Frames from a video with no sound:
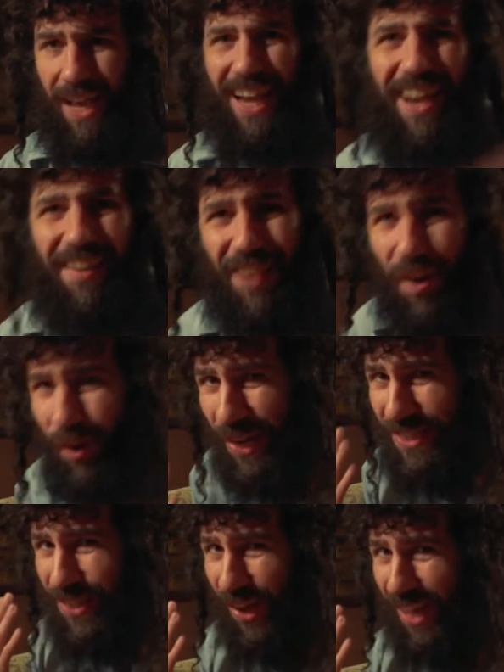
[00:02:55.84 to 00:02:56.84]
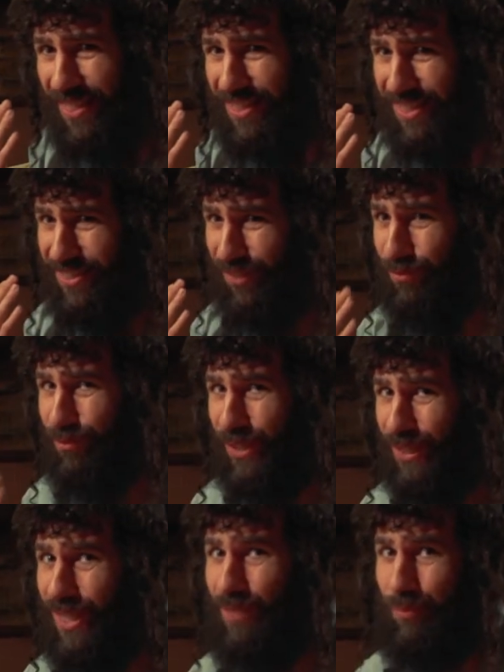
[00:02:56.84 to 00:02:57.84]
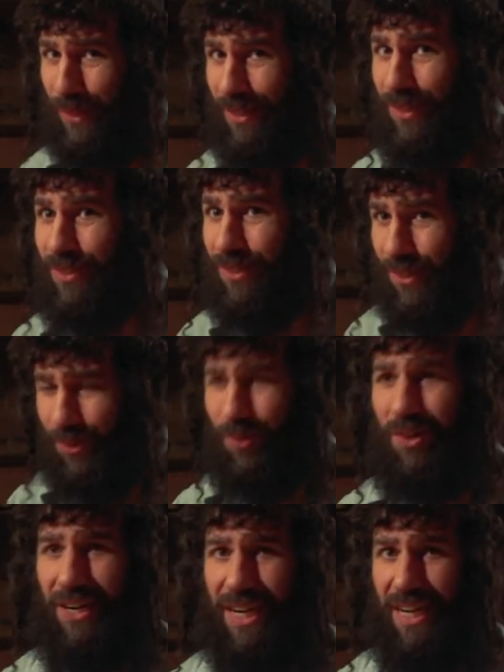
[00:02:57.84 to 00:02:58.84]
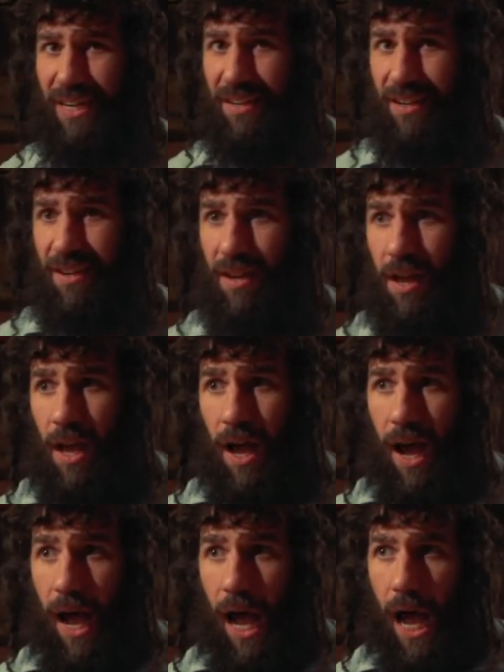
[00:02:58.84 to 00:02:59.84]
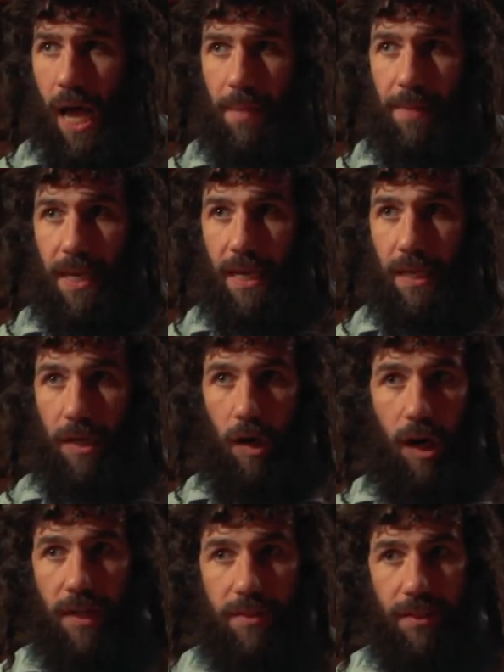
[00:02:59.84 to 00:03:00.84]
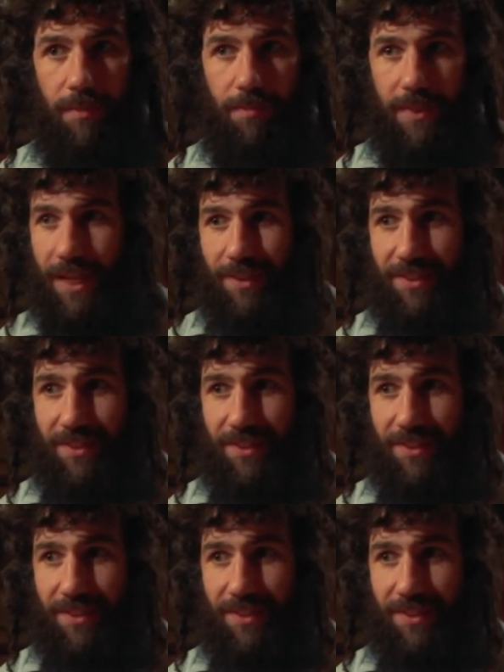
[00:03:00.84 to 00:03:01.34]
And I've always thought this is a really weird story. I mean, awesome, town